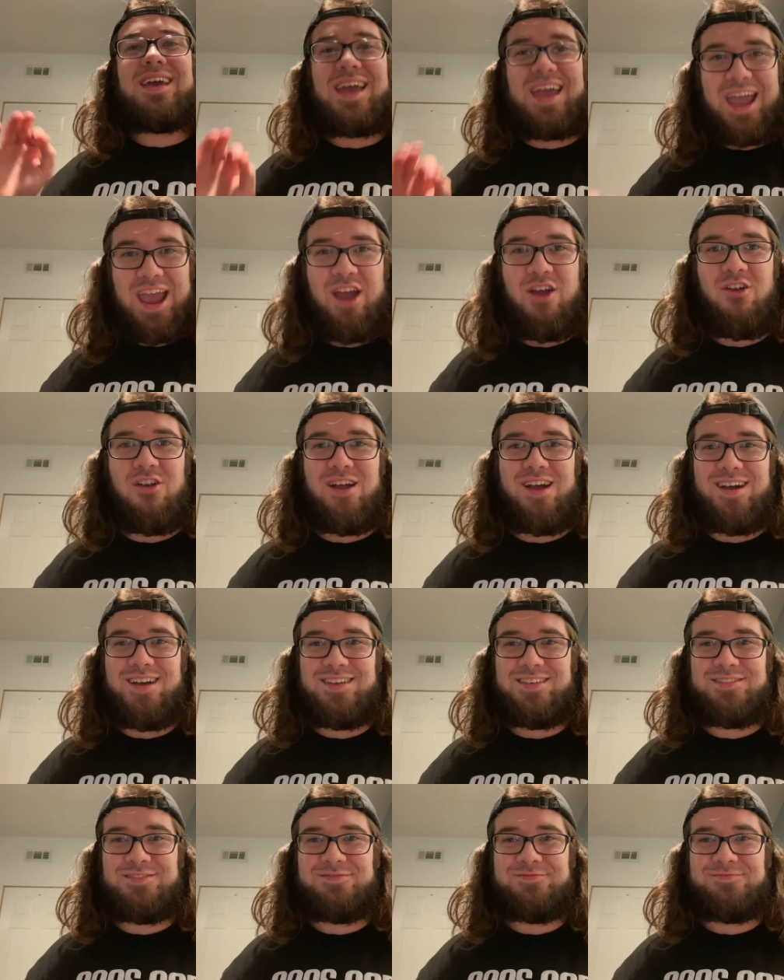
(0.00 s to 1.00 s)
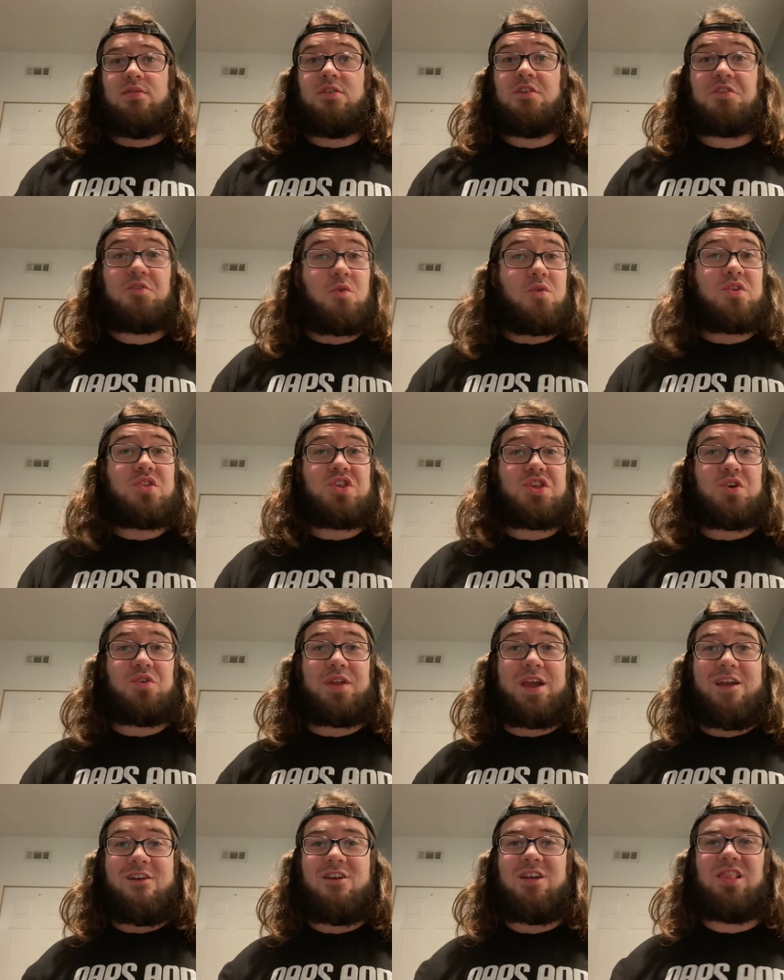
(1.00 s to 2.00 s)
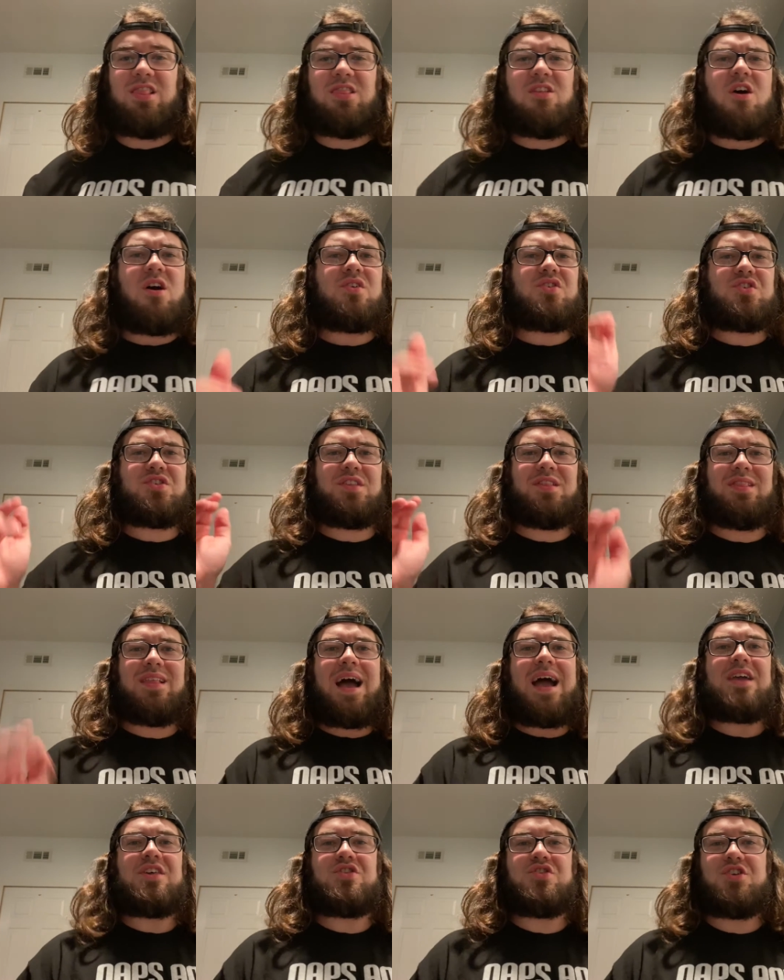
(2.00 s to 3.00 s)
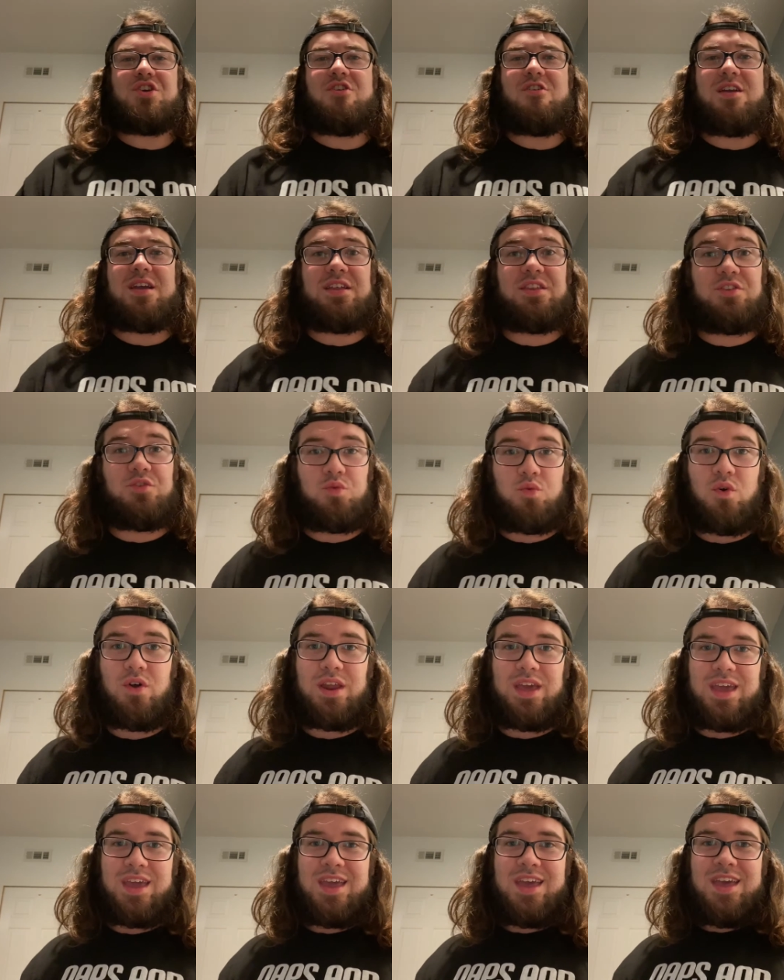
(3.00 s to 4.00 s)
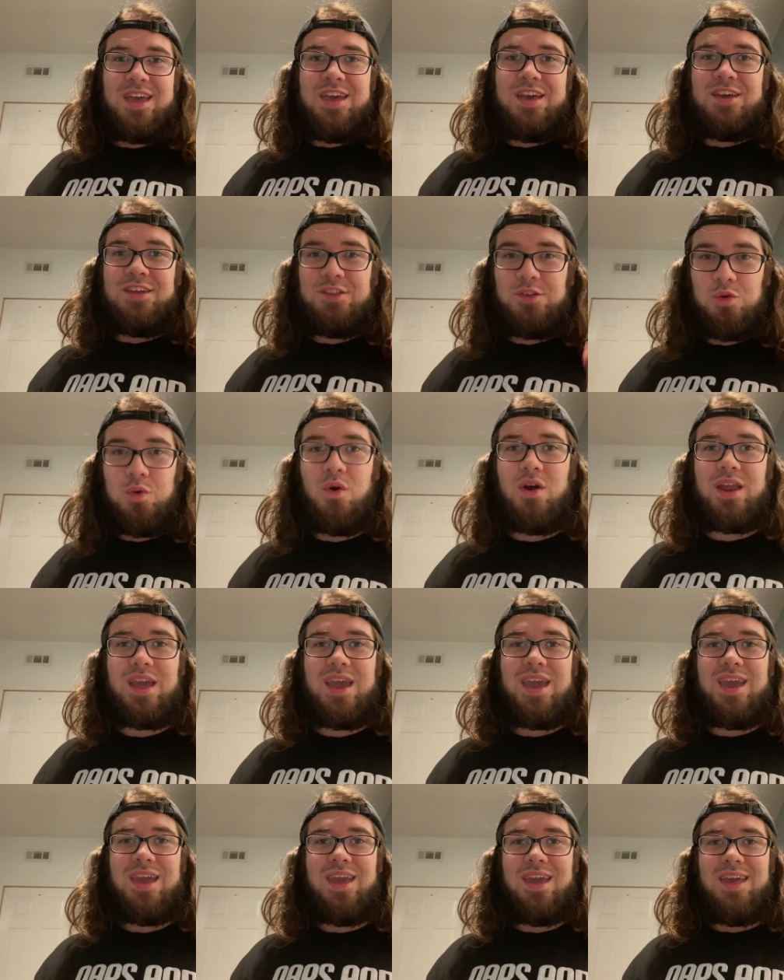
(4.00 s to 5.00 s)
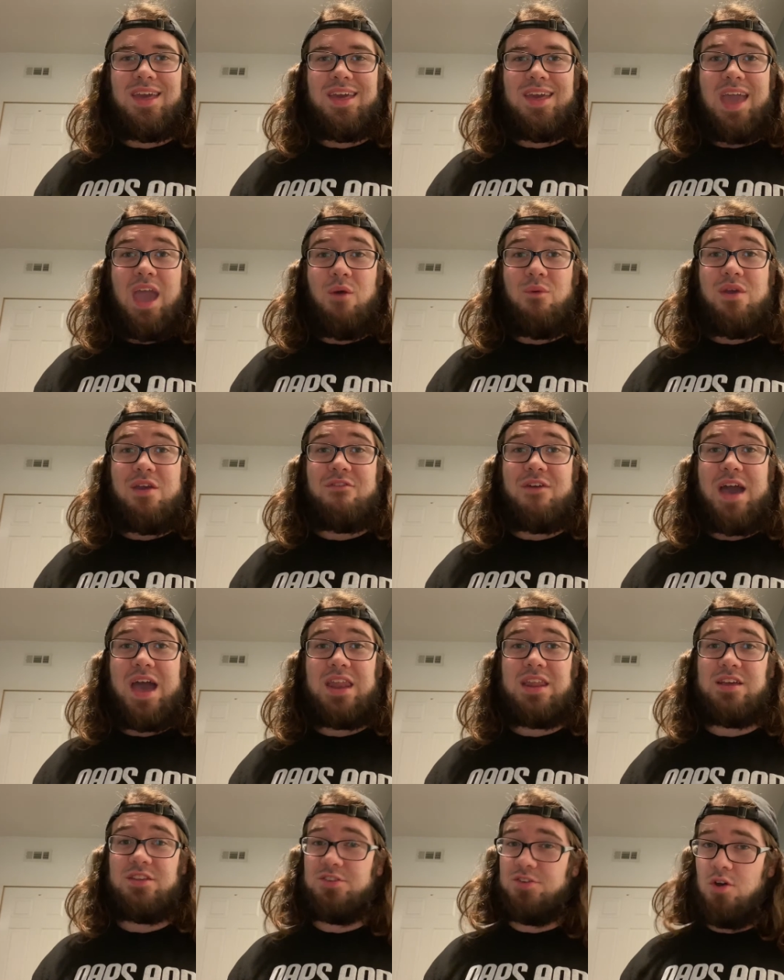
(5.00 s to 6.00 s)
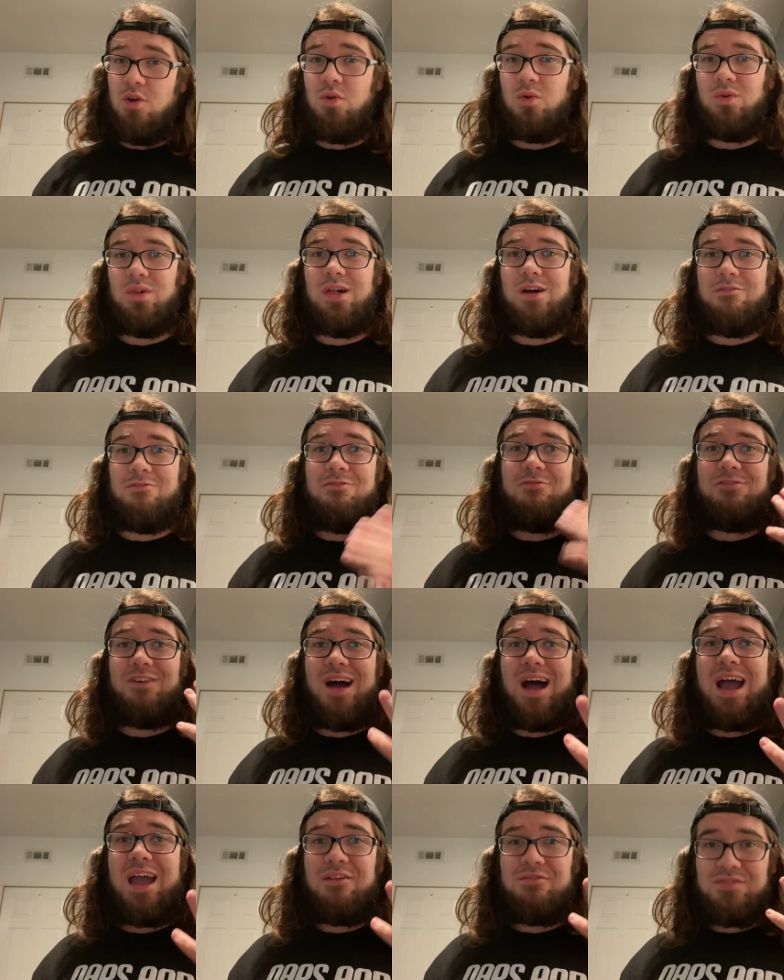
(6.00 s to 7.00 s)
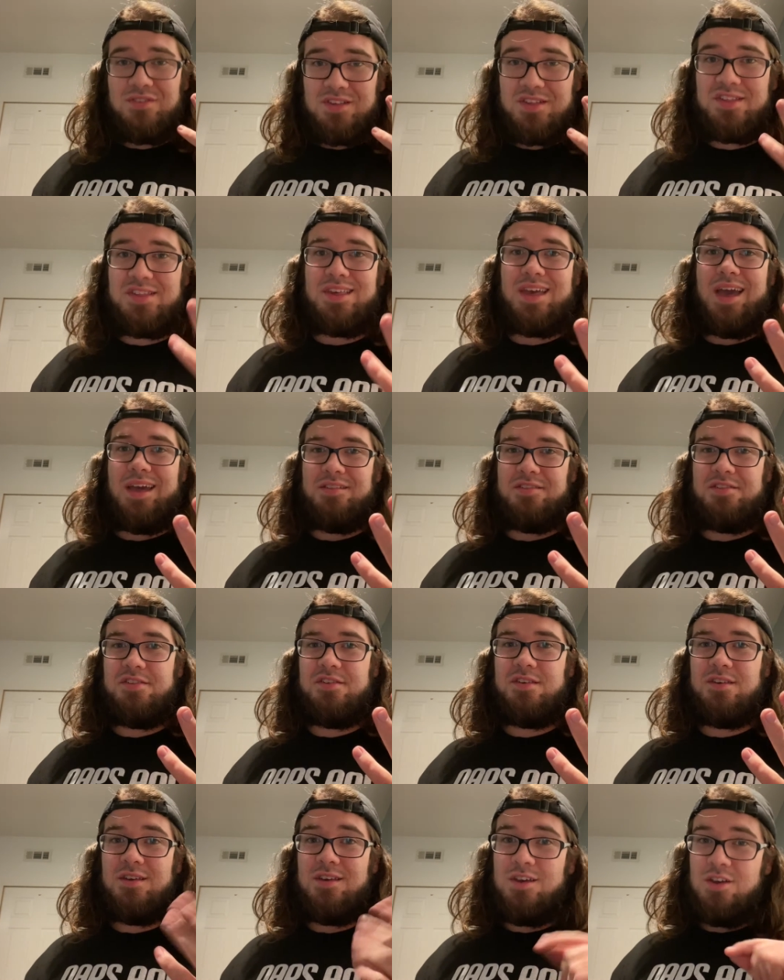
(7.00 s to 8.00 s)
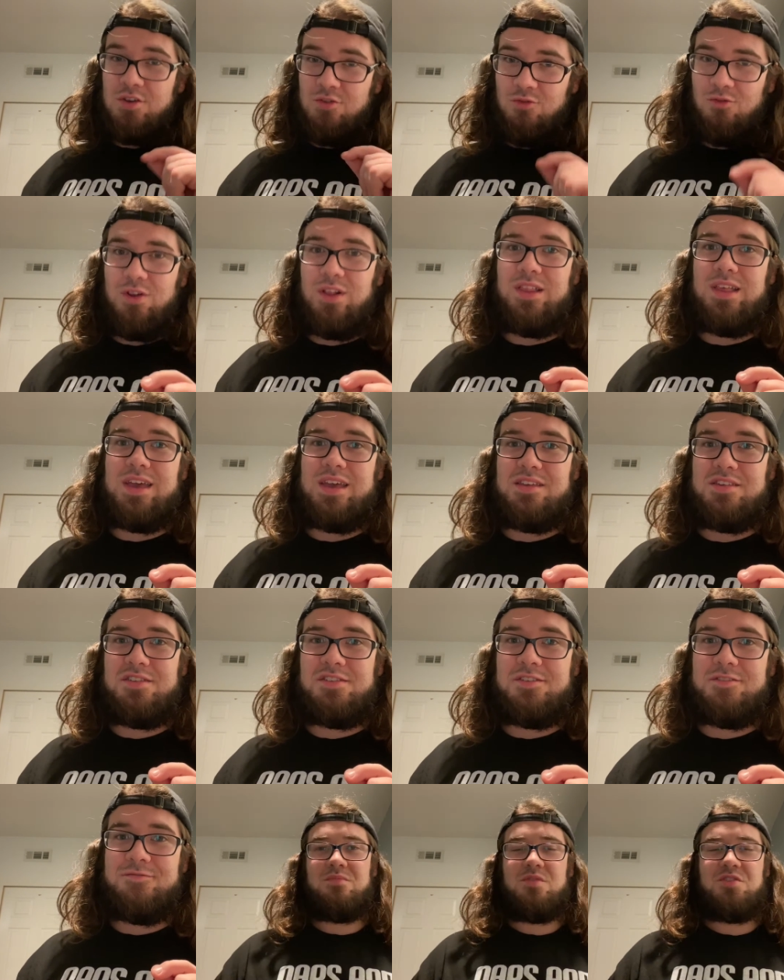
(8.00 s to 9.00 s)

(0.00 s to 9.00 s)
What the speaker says: era. The Sword and Shield era launched last year in 2020, and we have had a total of 5 sets released.